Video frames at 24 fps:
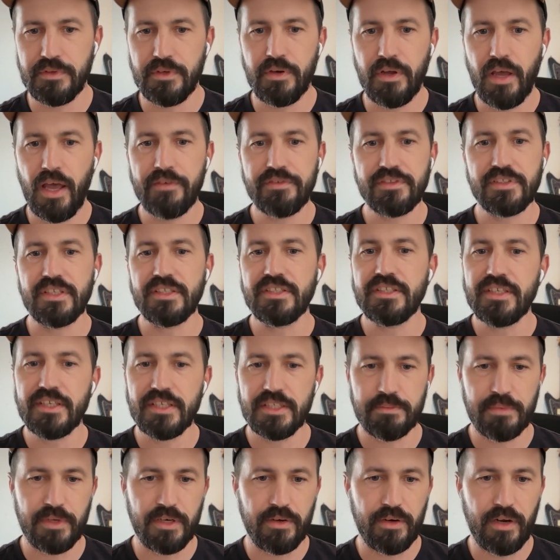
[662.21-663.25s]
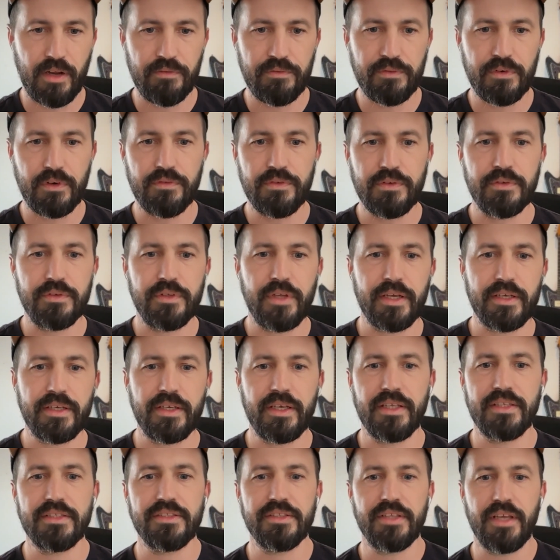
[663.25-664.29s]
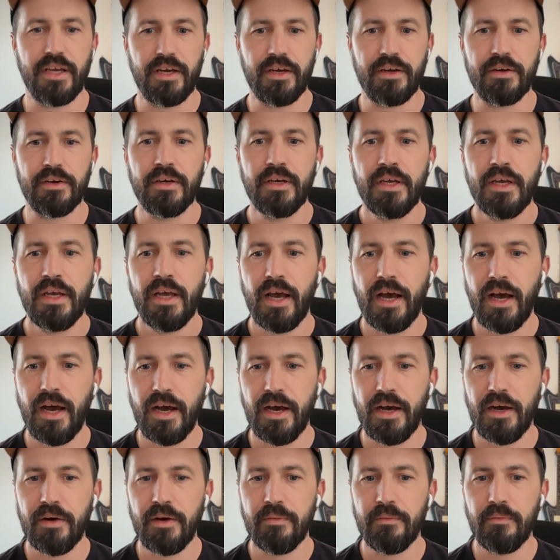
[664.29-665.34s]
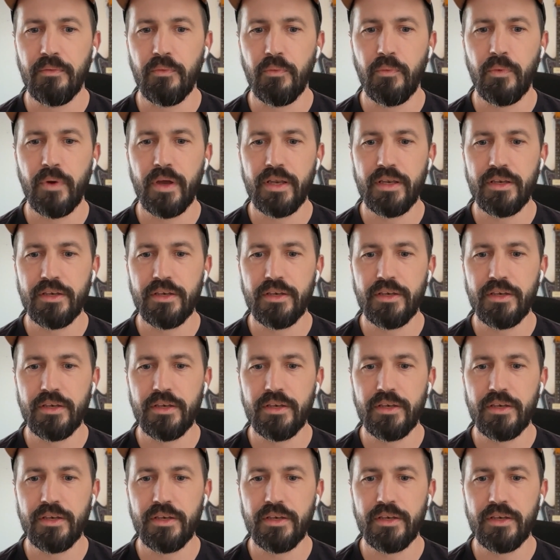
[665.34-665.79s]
FCT has been around for a few decades now. When